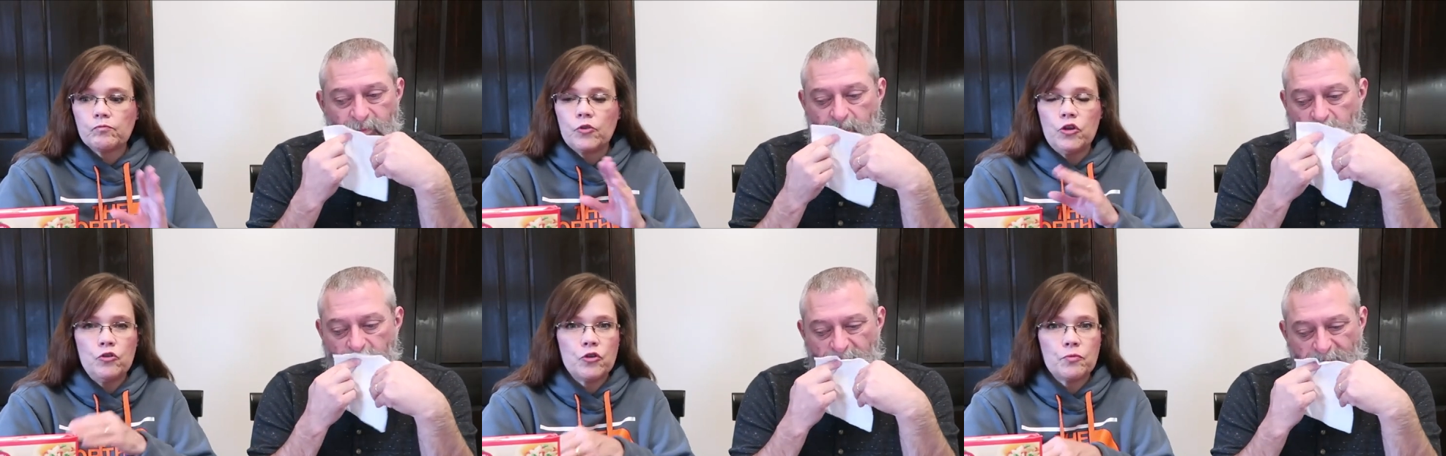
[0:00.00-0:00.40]

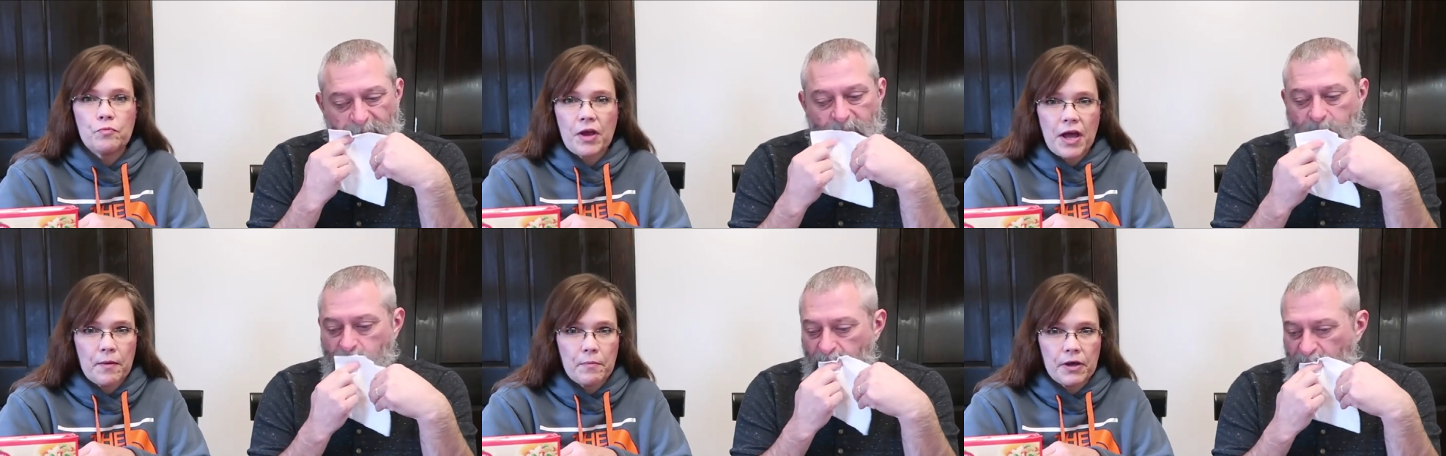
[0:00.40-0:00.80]
Speaker 1: You could
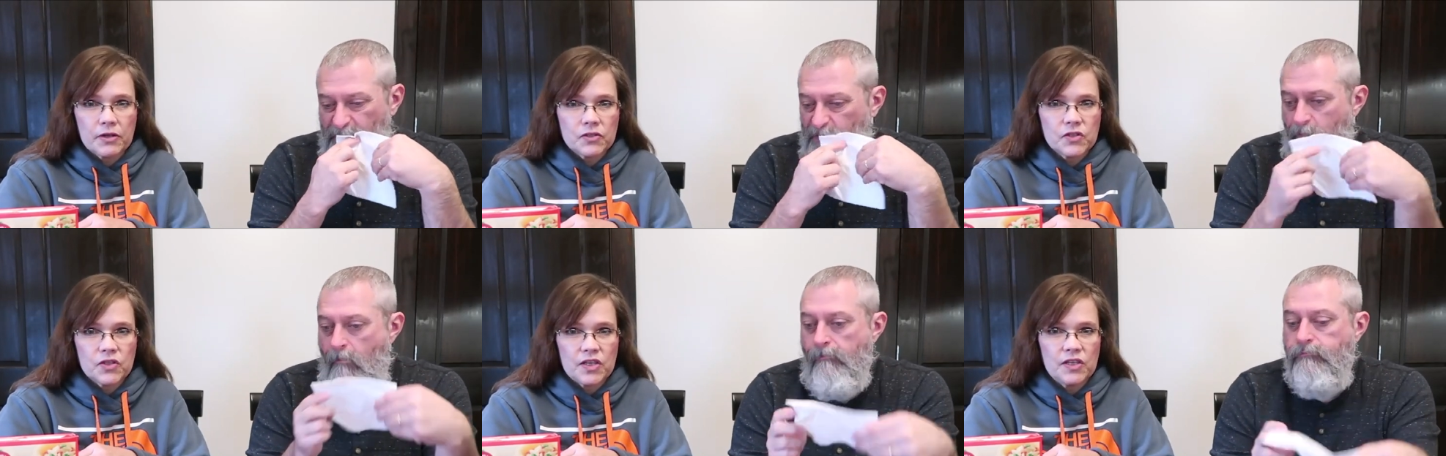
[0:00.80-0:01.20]
buy a
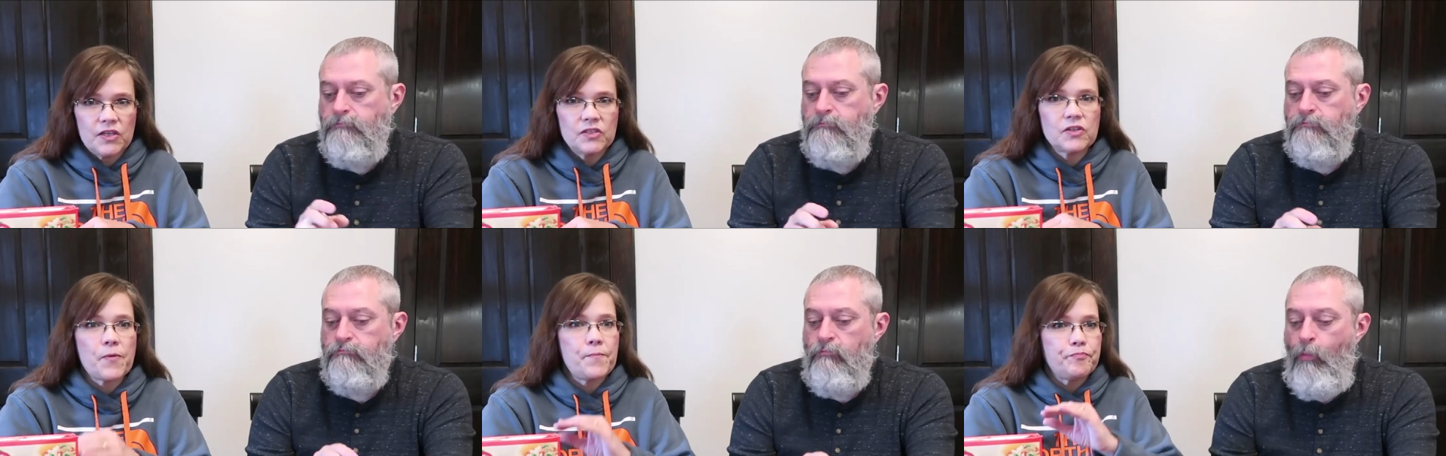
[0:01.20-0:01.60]
box of
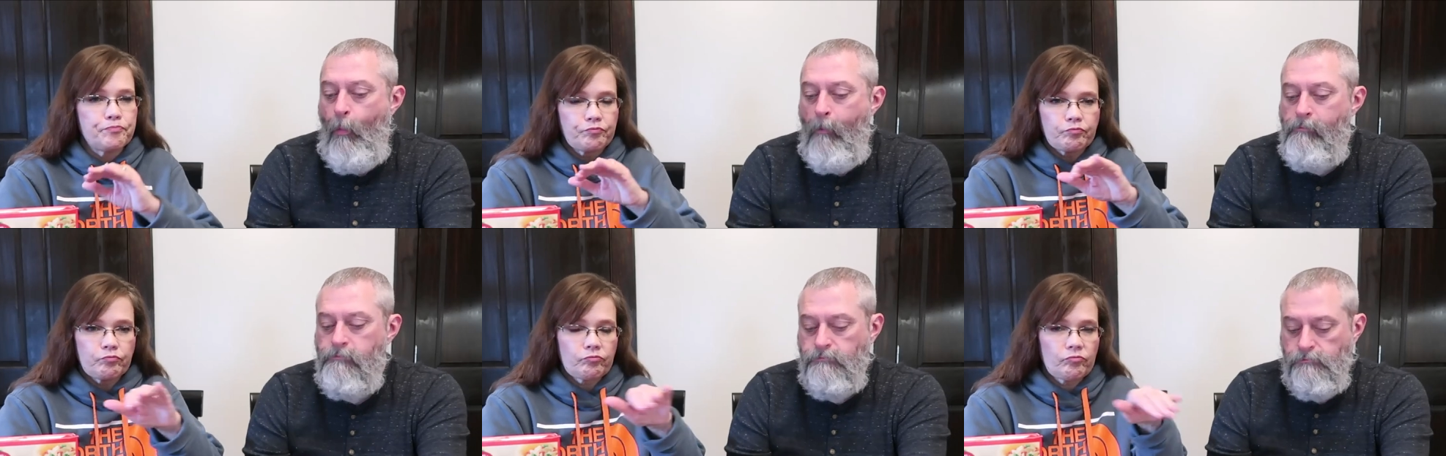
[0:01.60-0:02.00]
these,
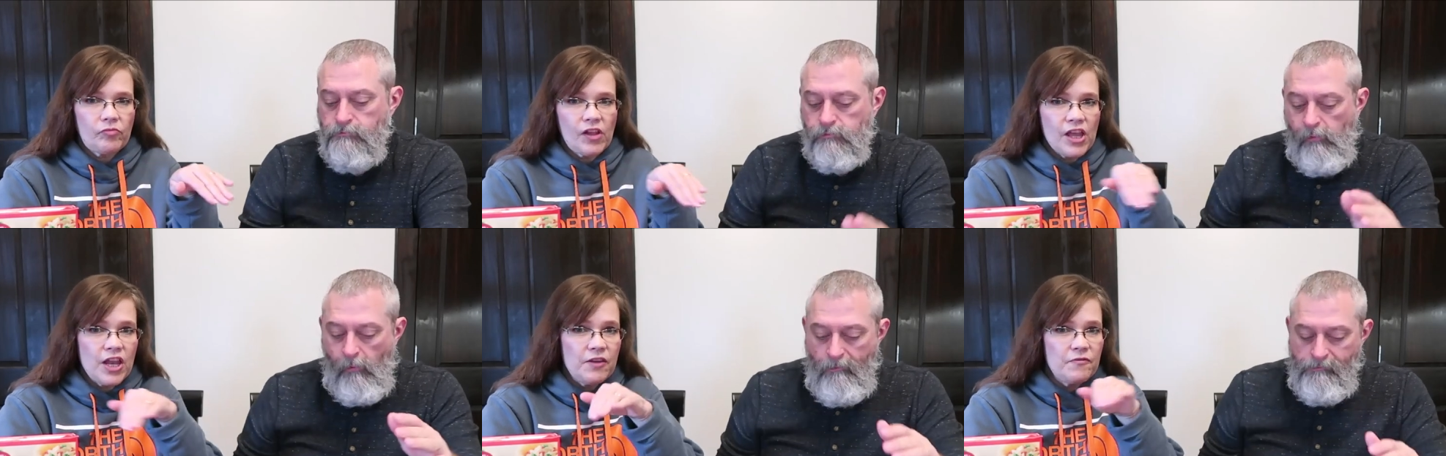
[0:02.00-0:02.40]

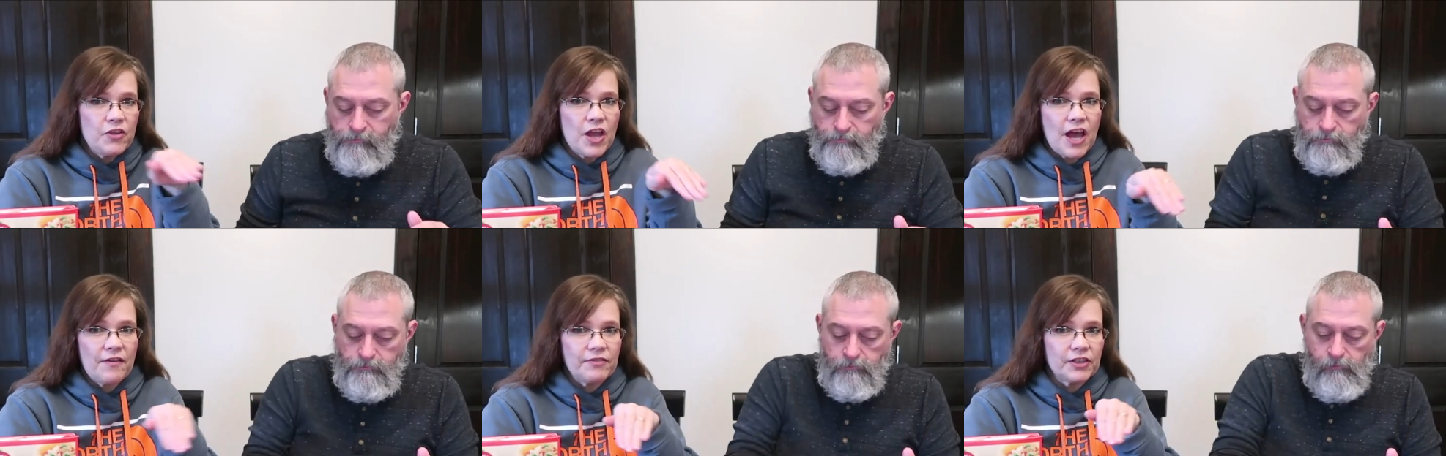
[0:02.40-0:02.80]
and if
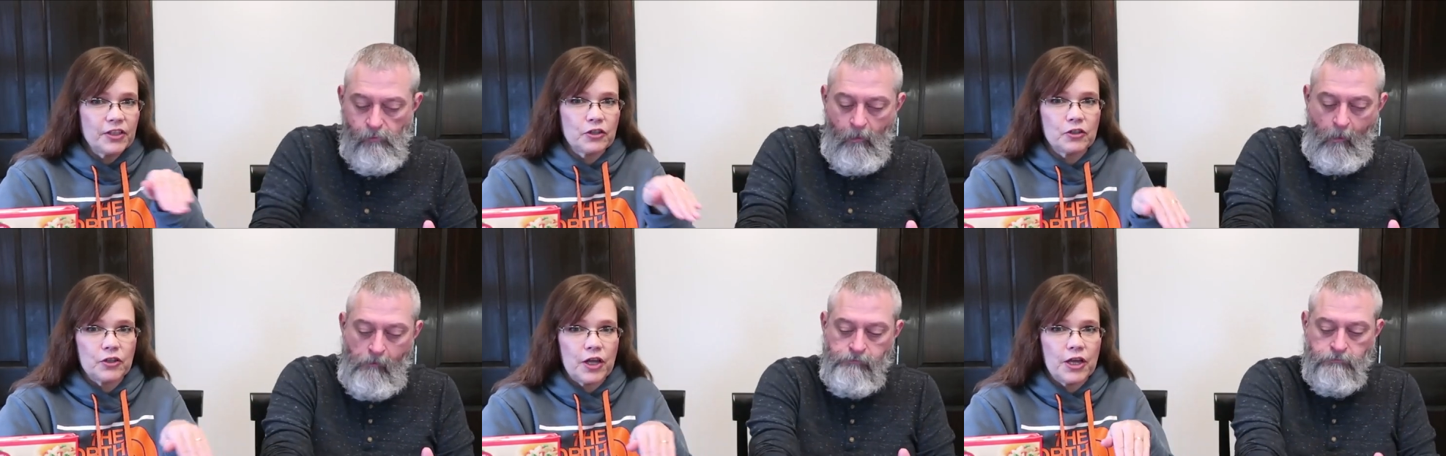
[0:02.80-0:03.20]
you have a
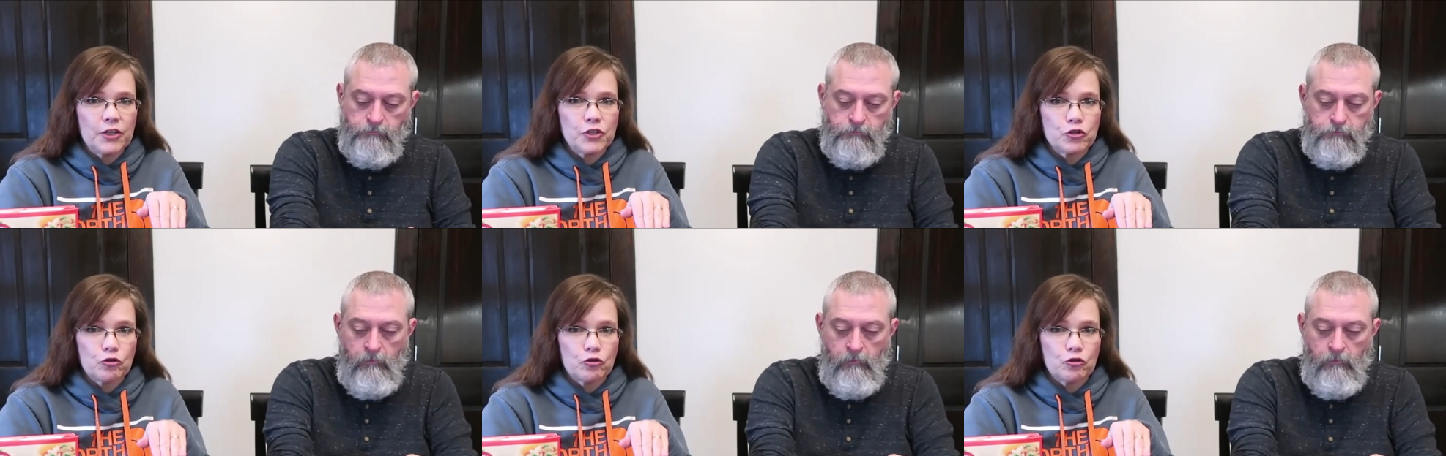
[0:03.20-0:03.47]
little uh,